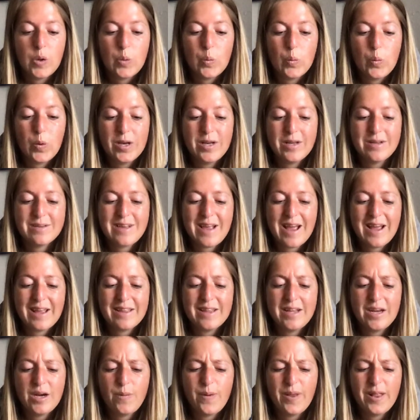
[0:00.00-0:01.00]
What
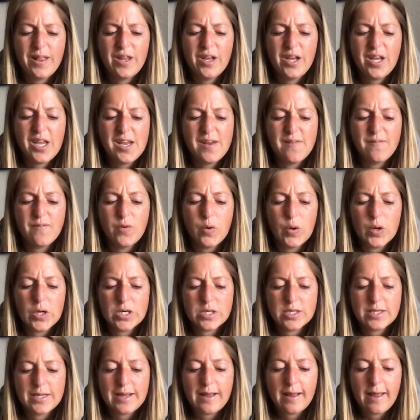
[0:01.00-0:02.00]
exactly are we looking for?
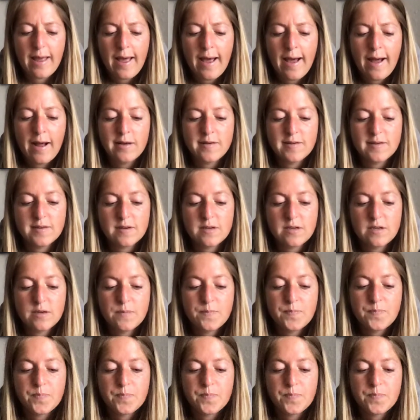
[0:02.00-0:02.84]
Dink asked.